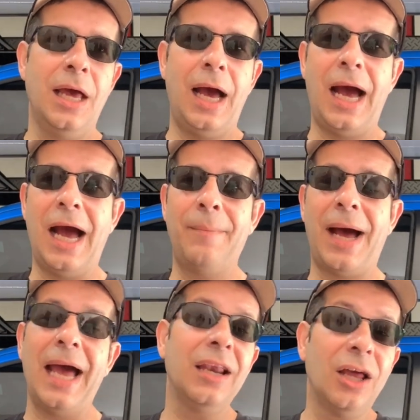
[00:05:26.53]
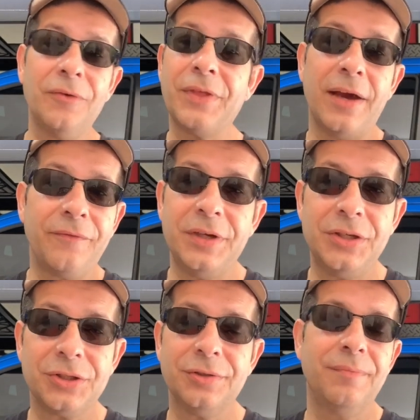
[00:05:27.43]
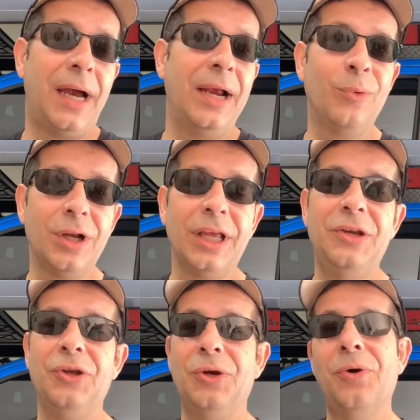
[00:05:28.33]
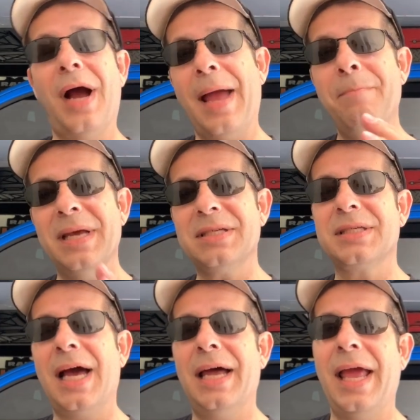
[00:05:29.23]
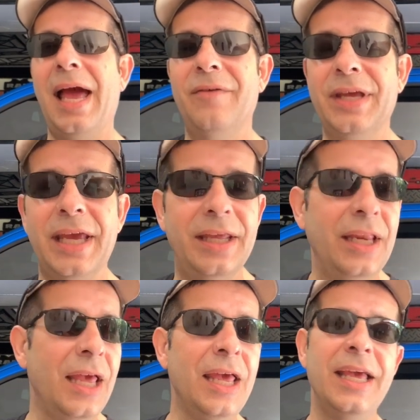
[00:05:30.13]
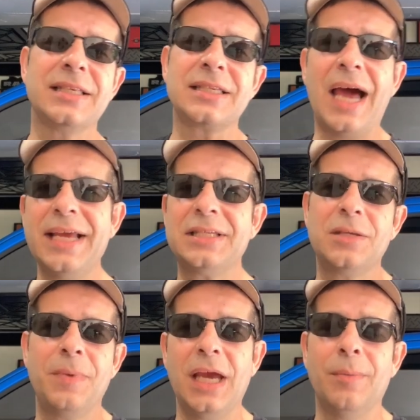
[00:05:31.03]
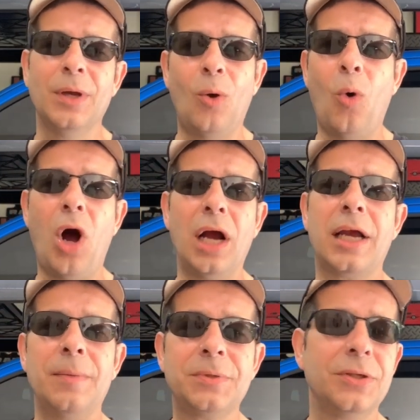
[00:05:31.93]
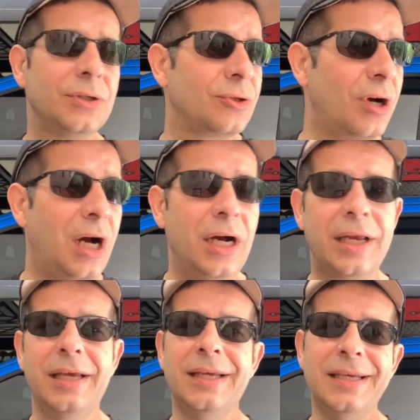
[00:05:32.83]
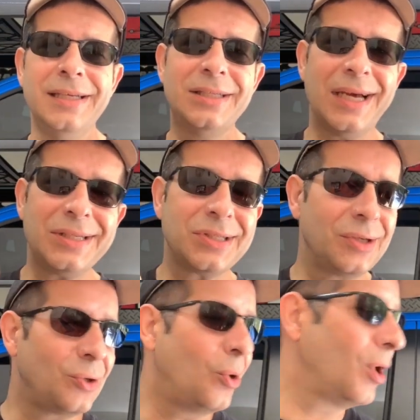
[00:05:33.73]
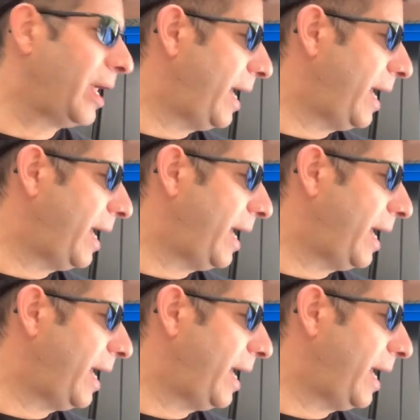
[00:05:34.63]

I love that feature. I really do. I miss not having it. It's nice to be able to walk up to the truck, touch the door